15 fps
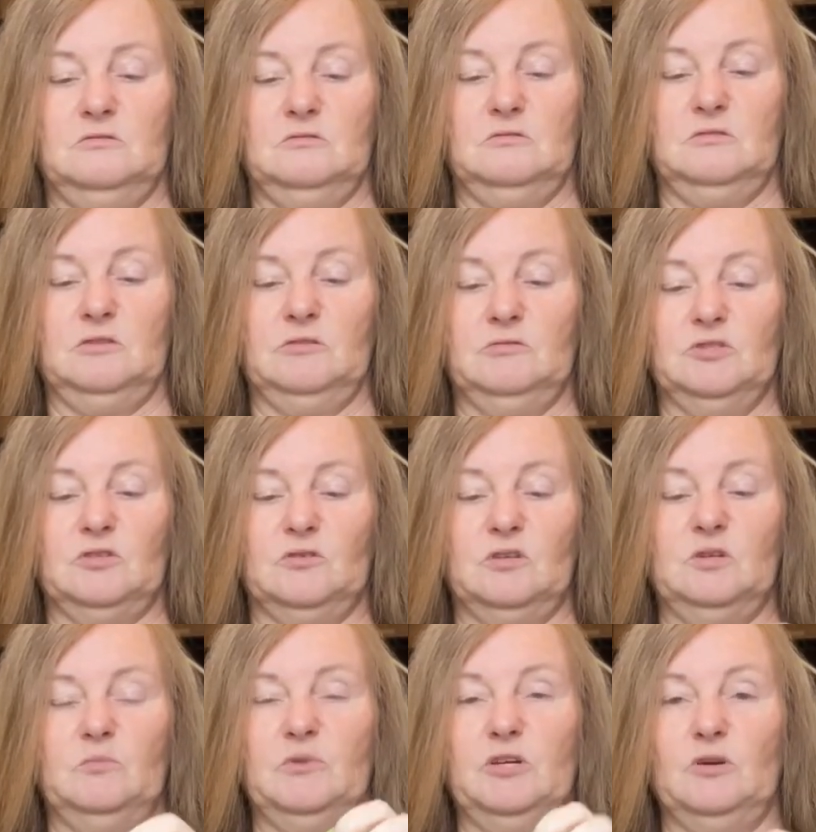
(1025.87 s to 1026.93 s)
there was going
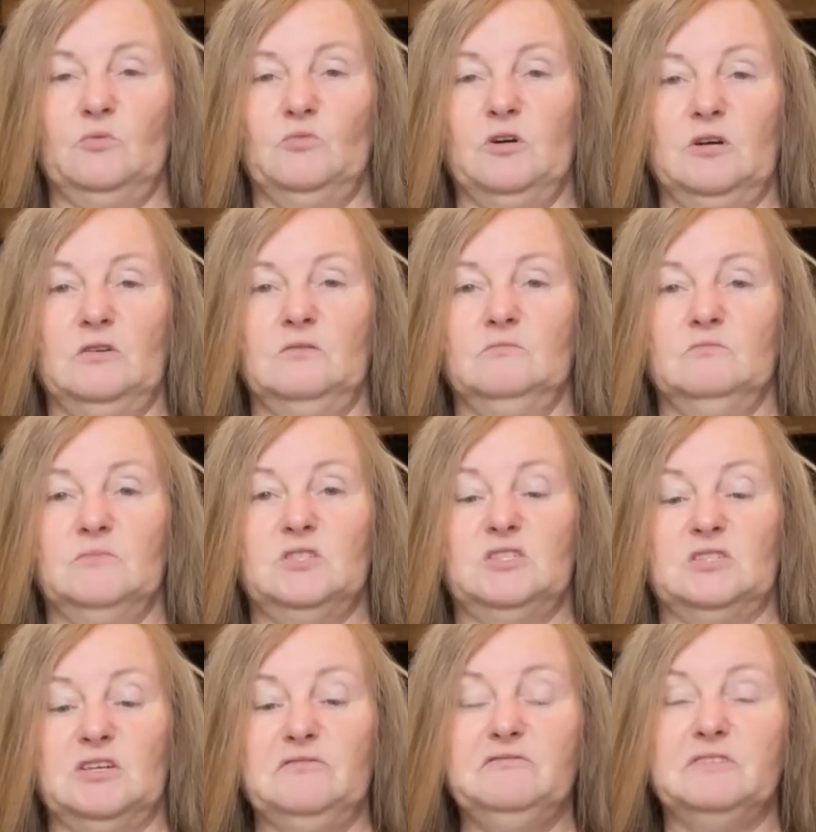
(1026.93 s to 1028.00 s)
to be a real
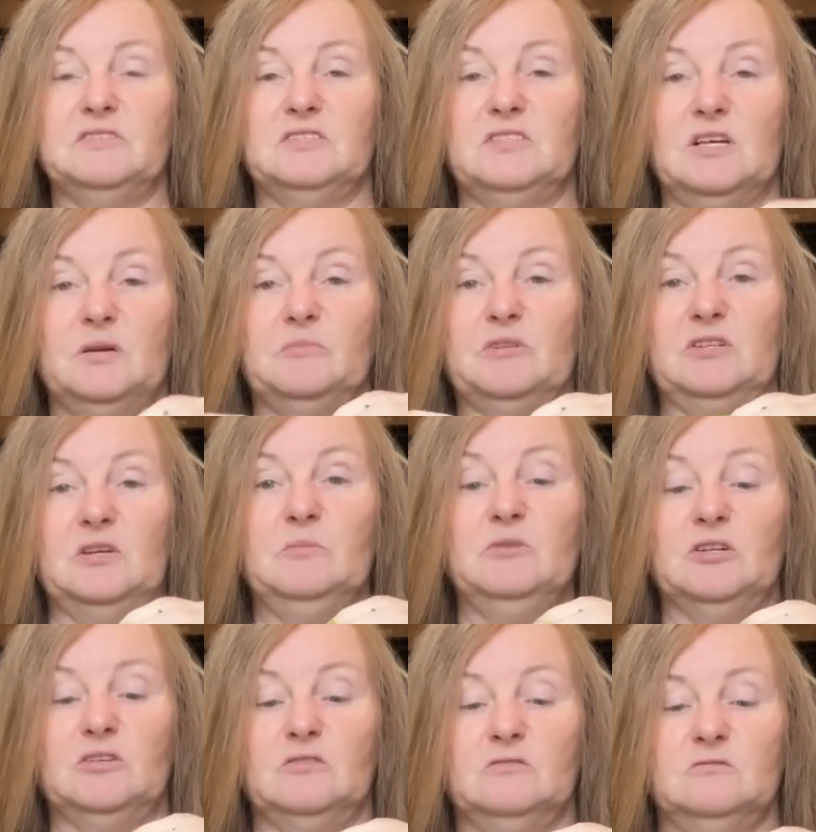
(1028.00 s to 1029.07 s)
syphilis
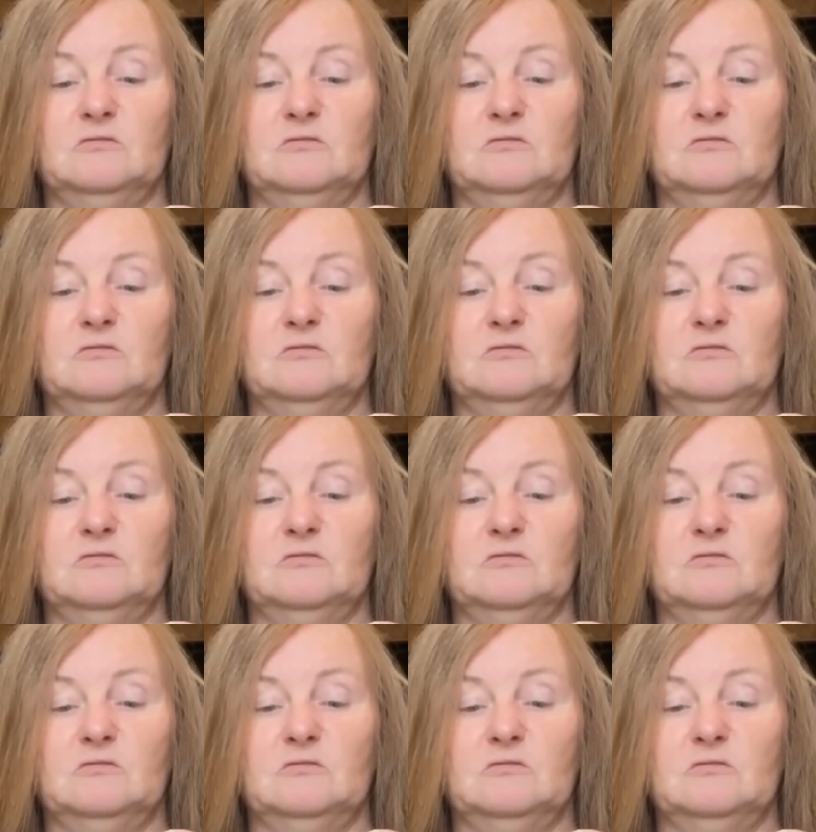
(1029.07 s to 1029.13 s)
epidemic.